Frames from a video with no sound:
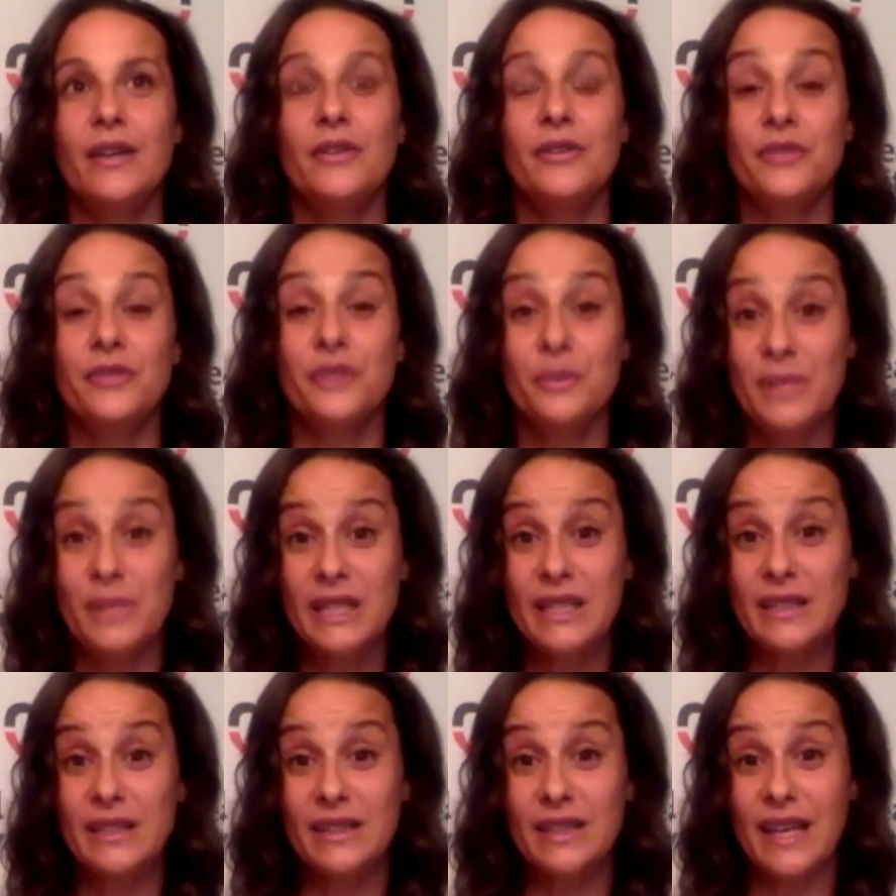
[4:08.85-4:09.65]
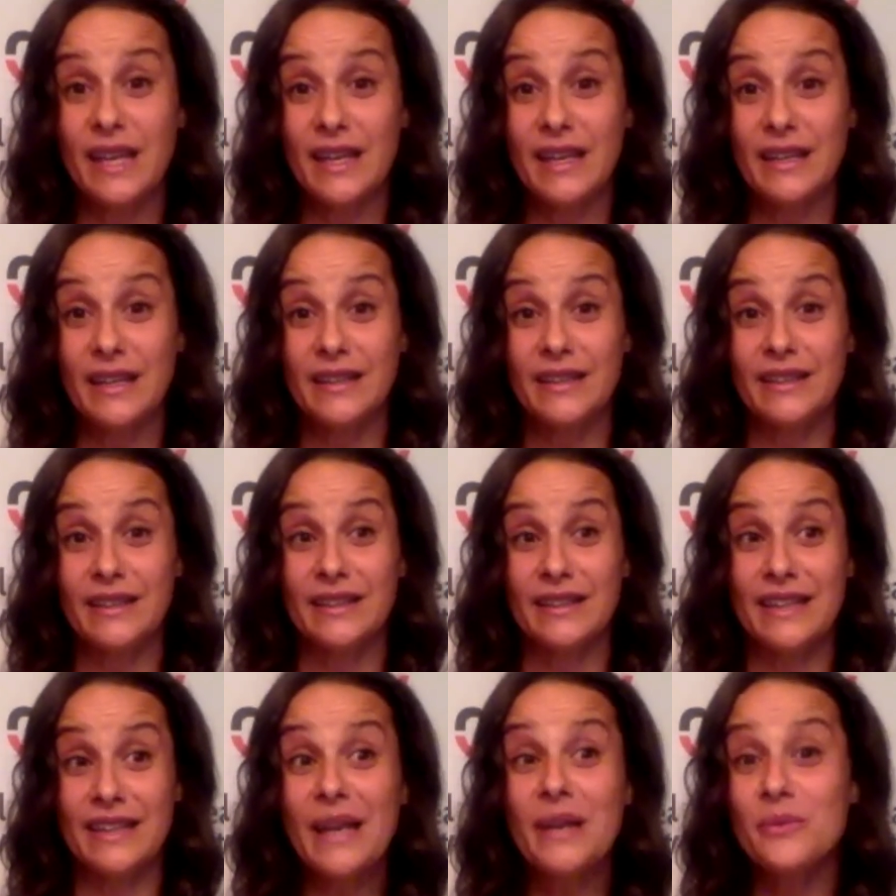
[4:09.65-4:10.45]
For me,
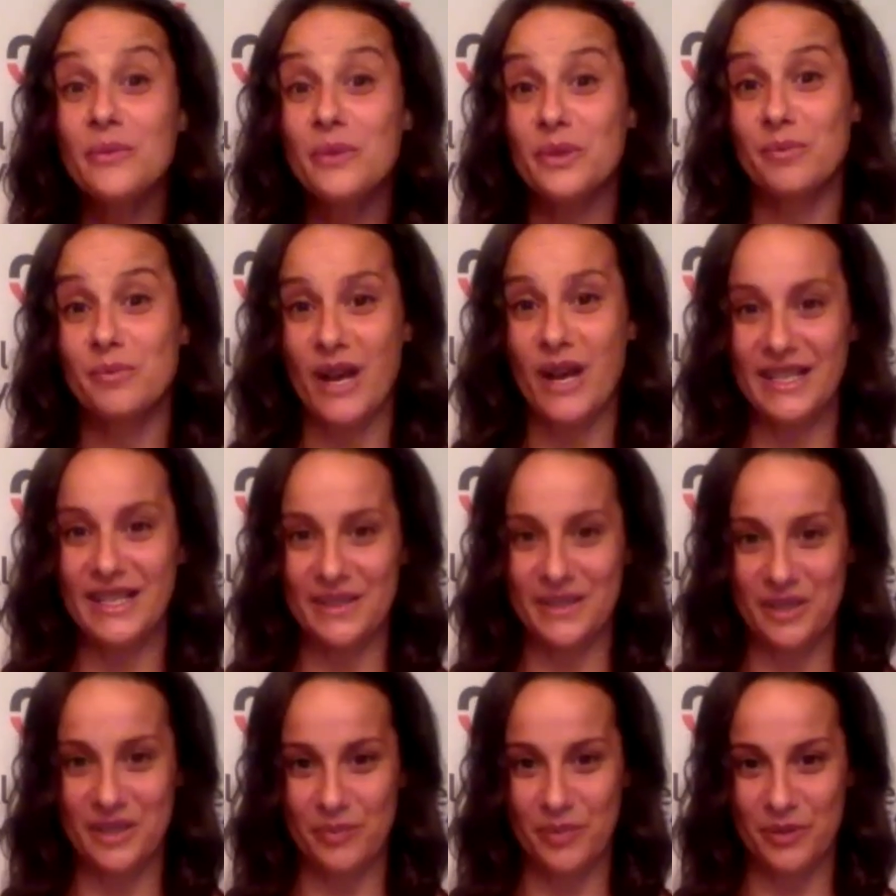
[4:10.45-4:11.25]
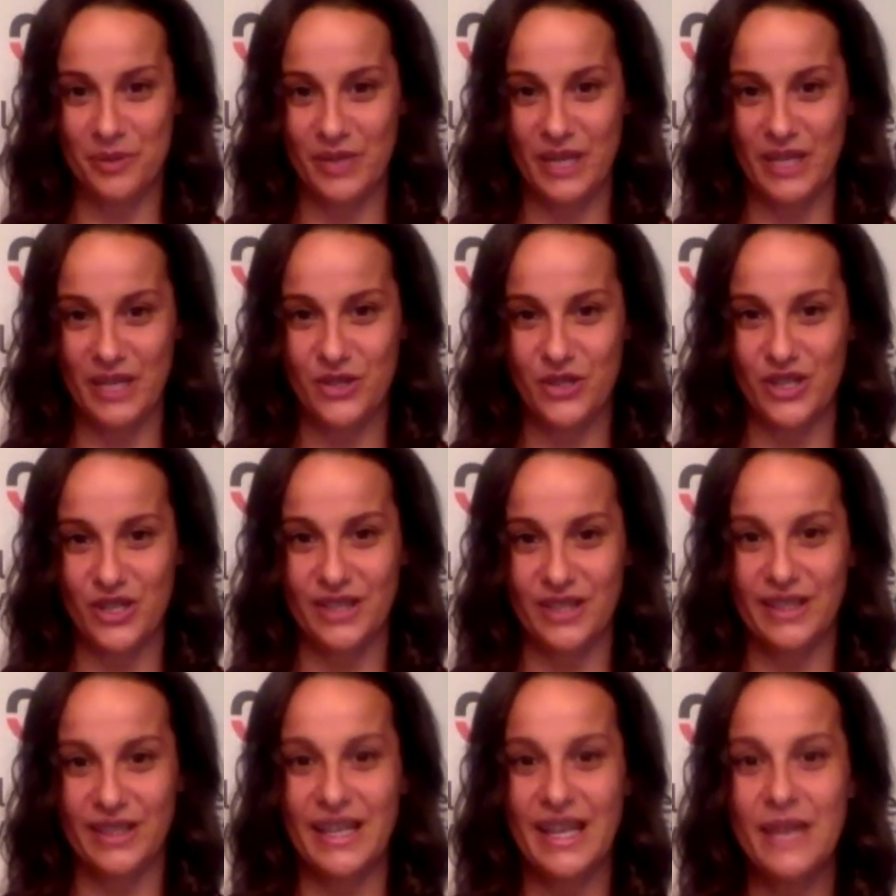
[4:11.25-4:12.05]
they were my
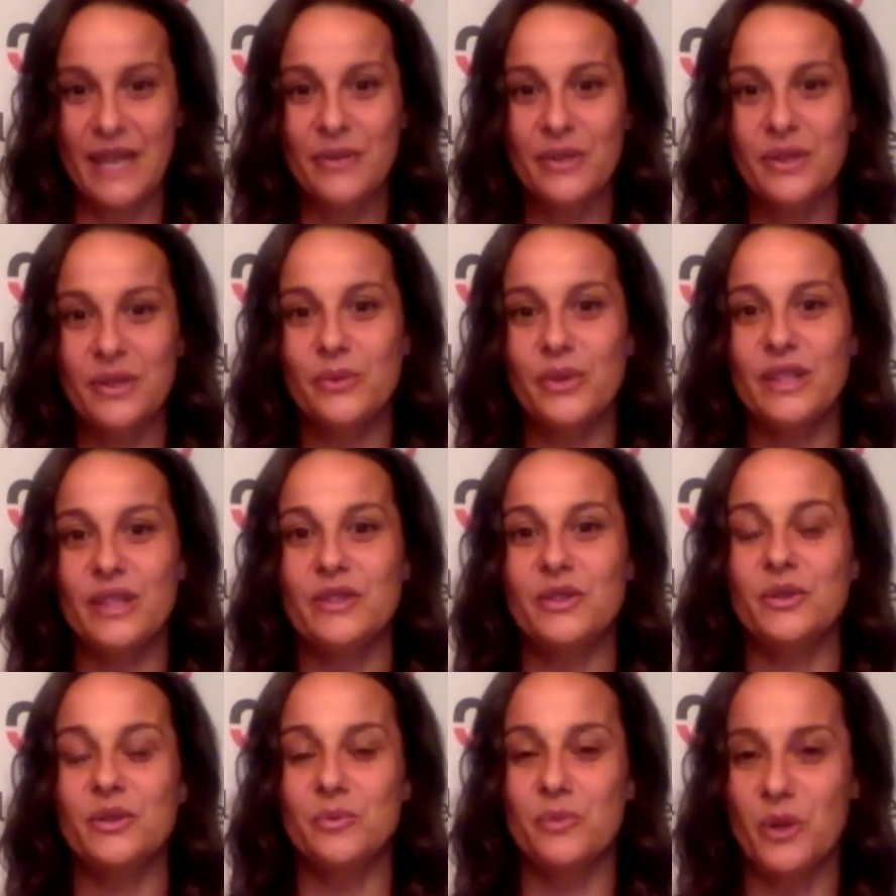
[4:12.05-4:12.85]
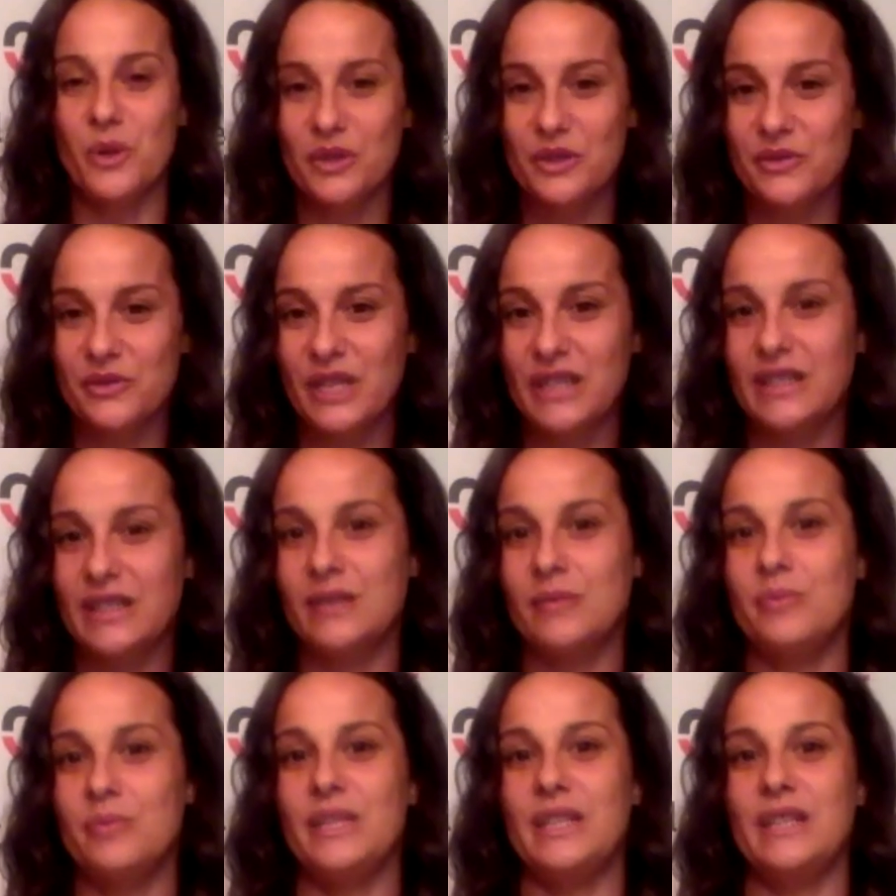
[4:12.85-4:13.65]
inspiration. They were the ones who
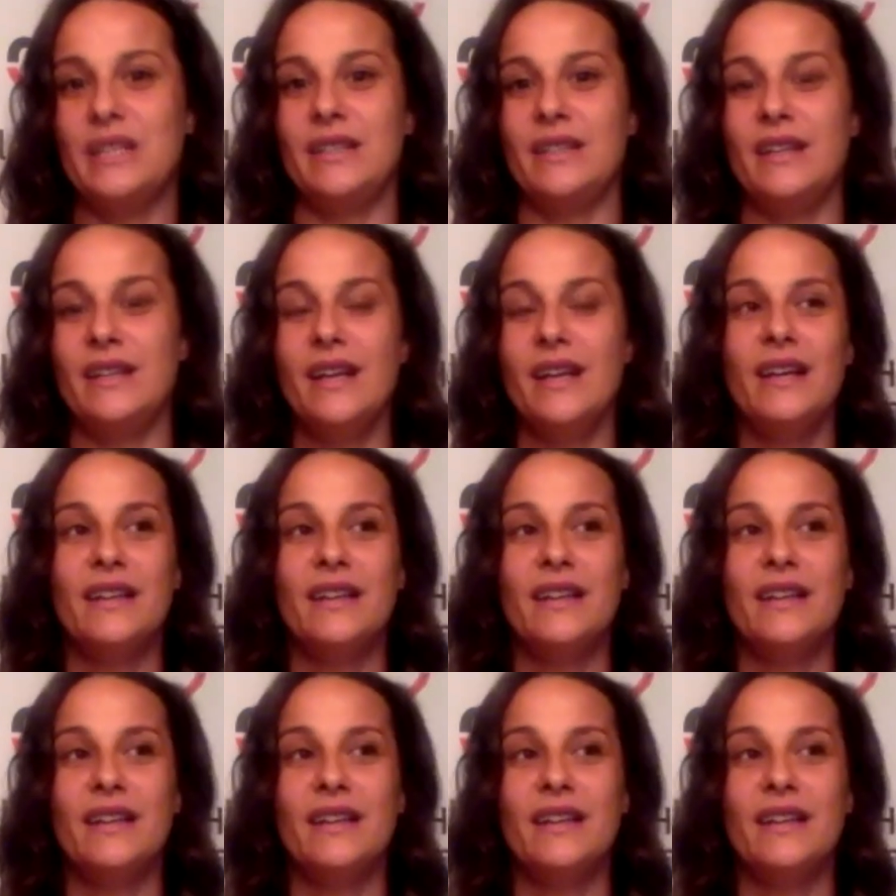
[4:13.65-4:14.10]
motivated me.